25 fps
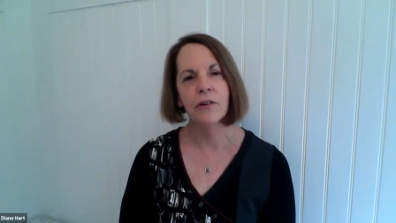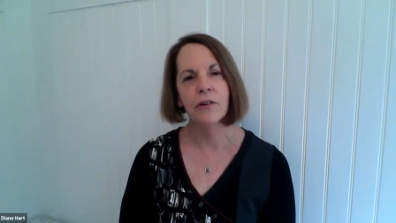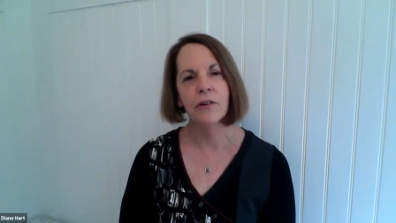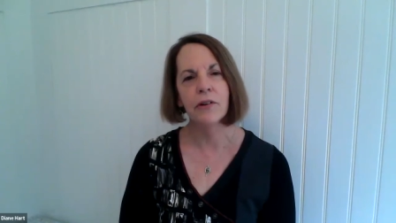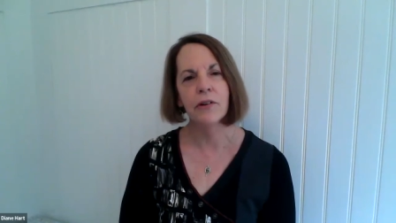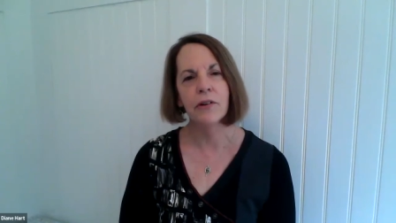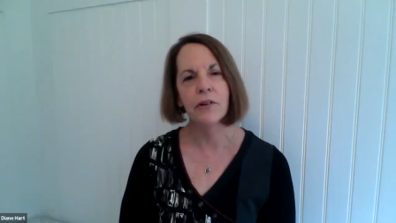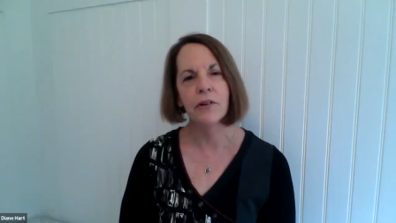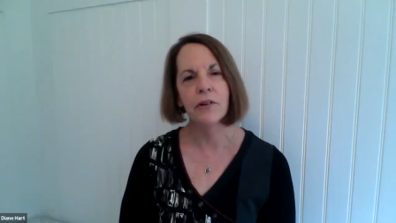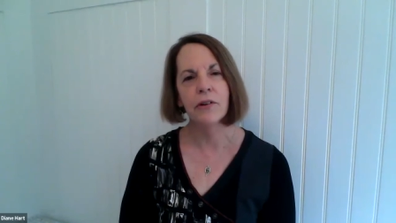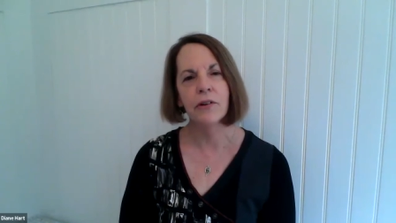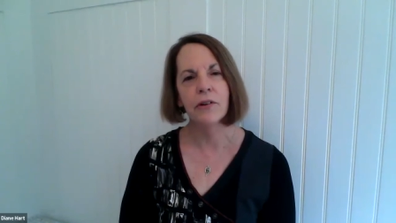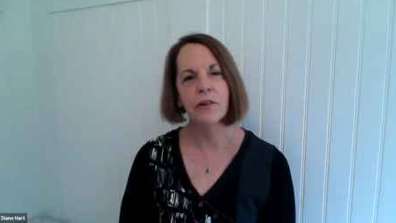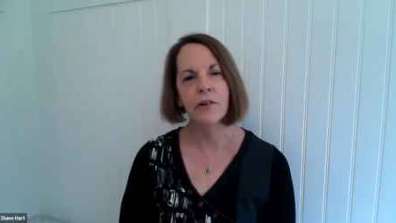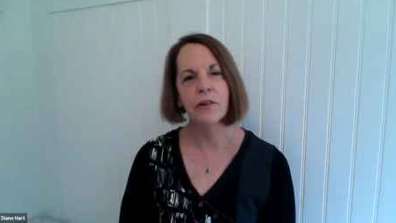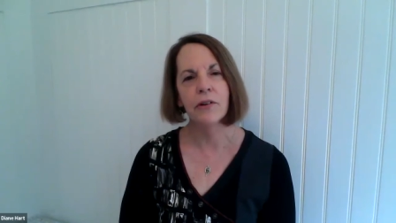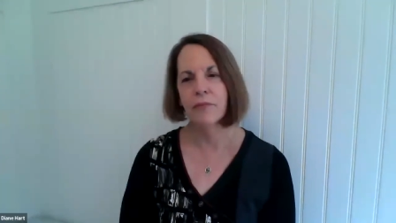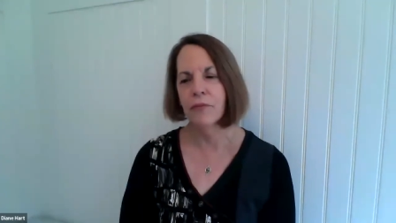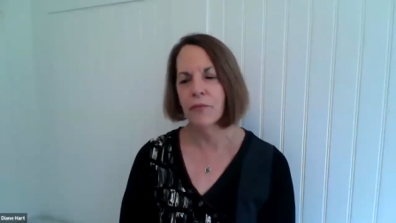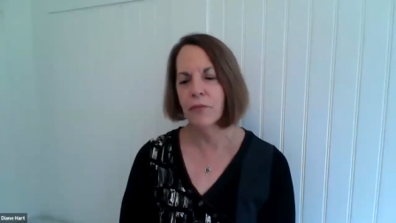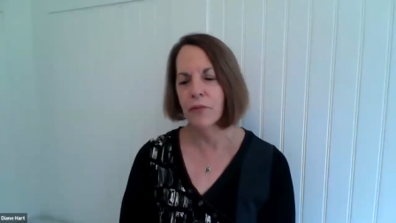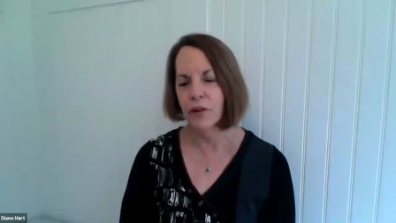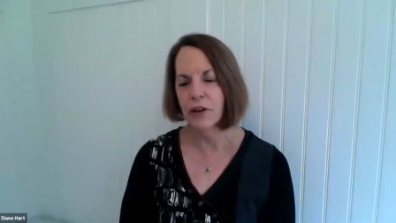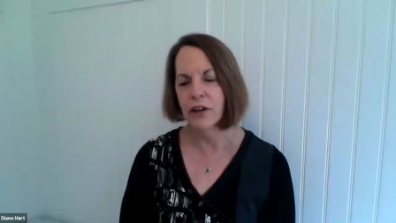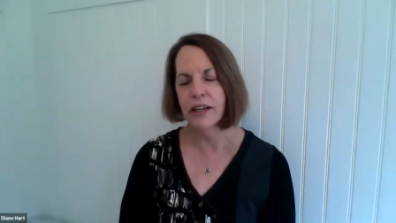world
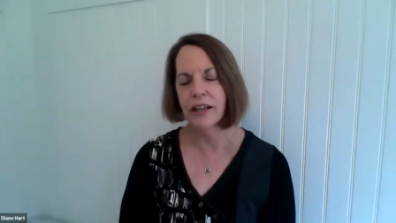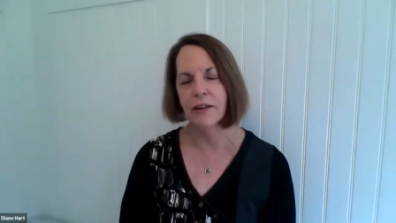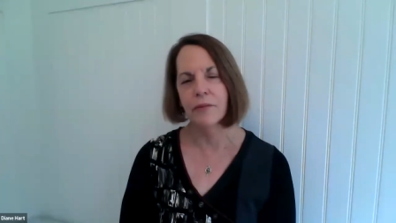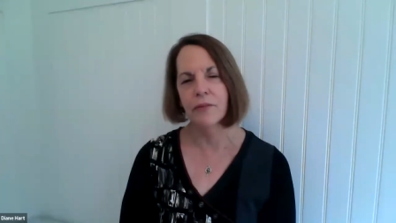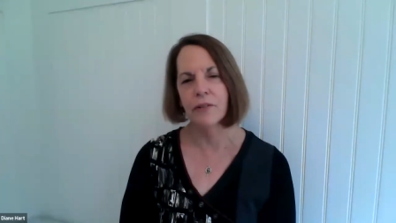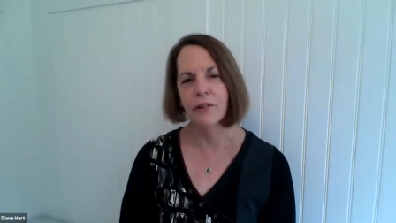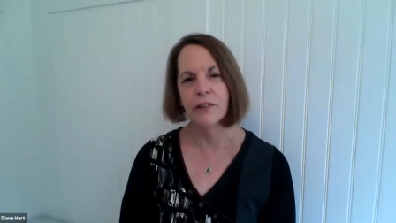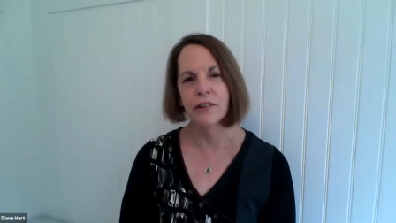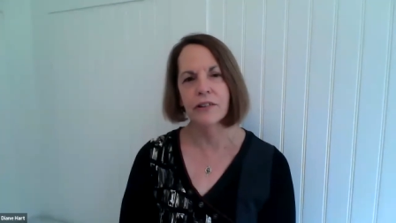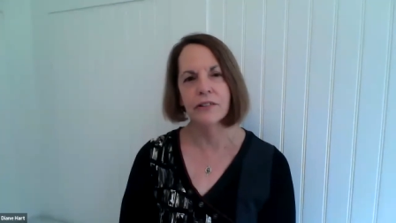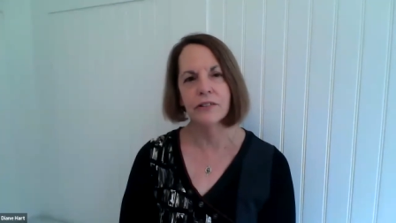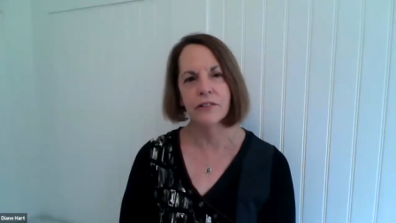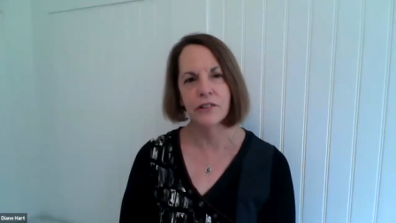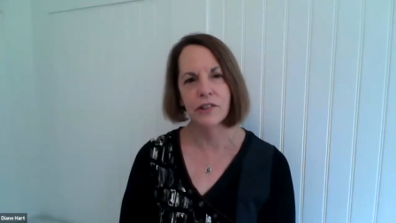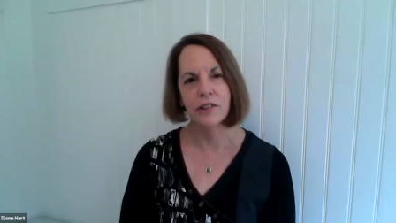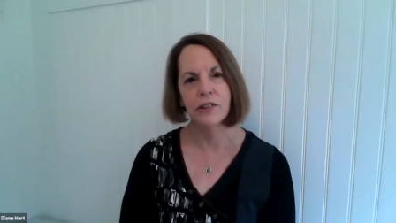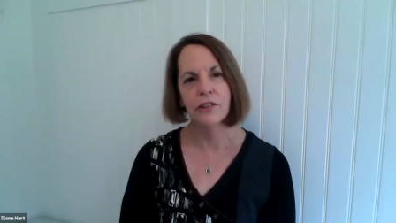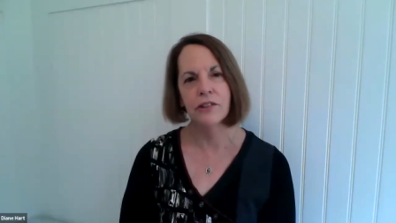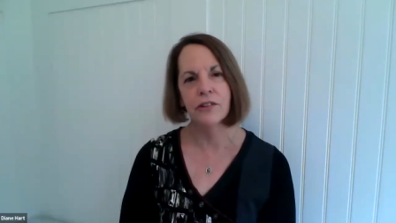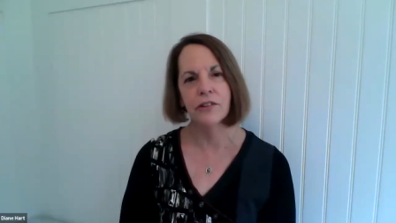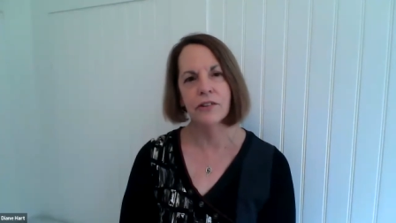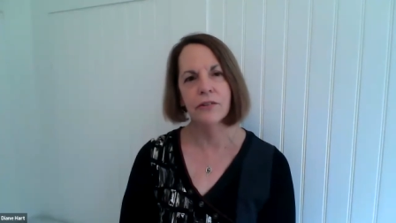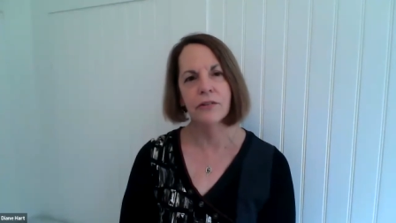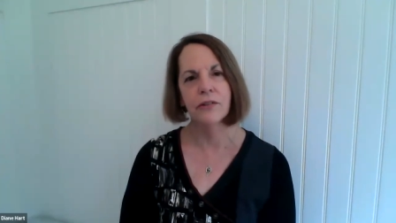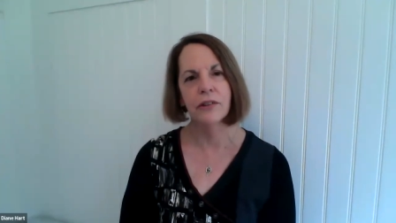um, working
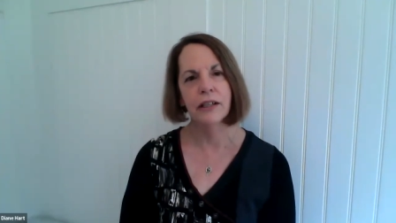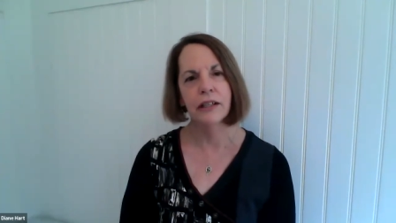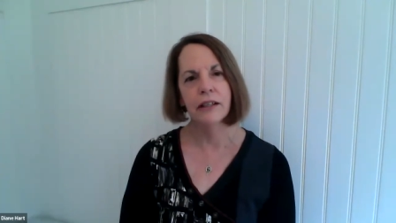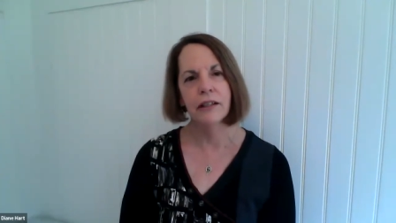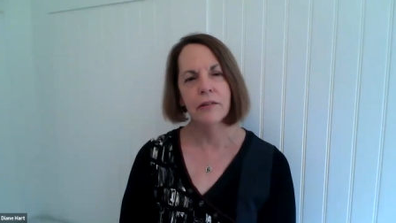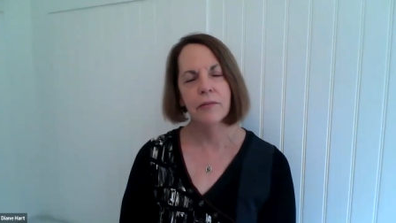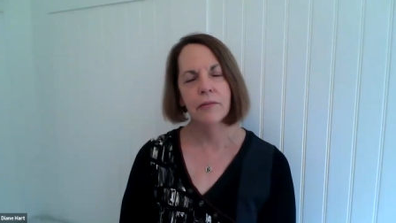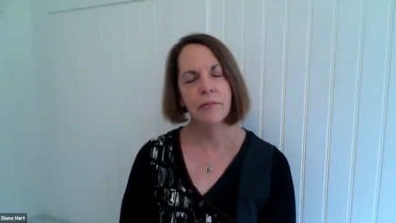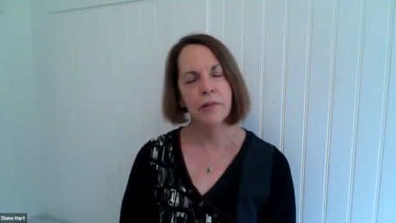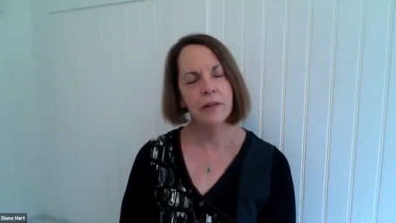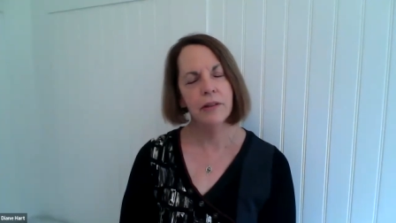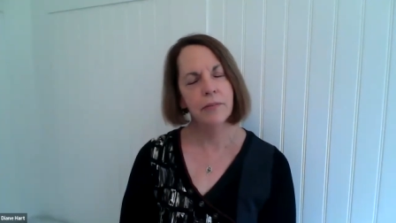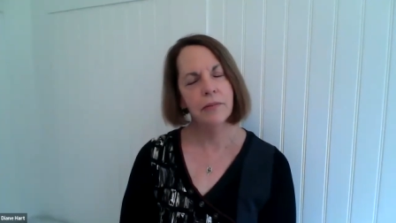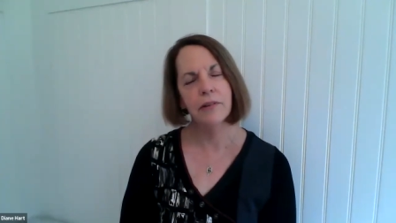world too